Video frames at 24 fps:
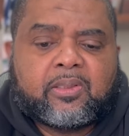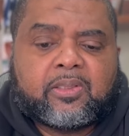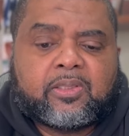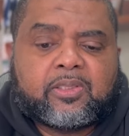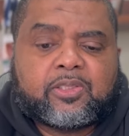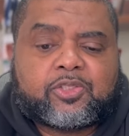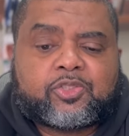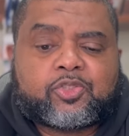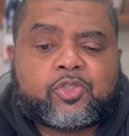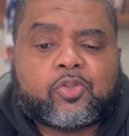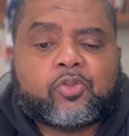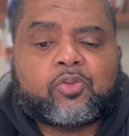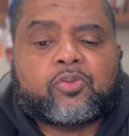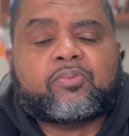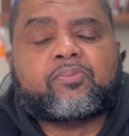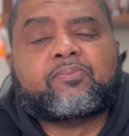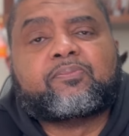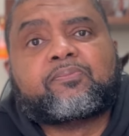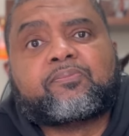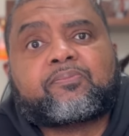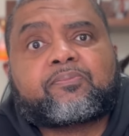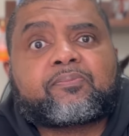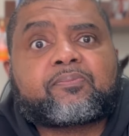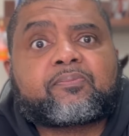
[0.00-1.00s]
So,
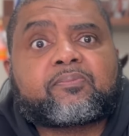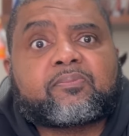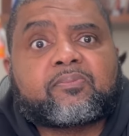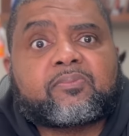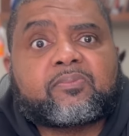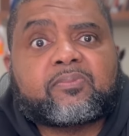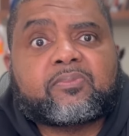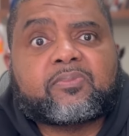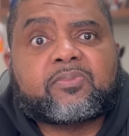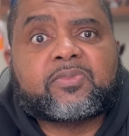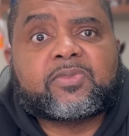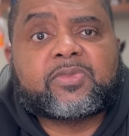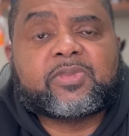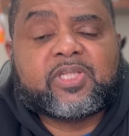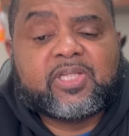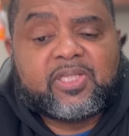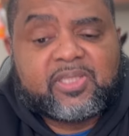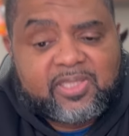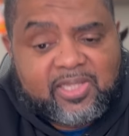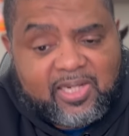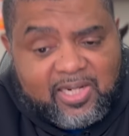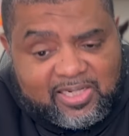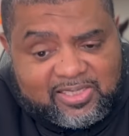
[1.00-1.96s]
the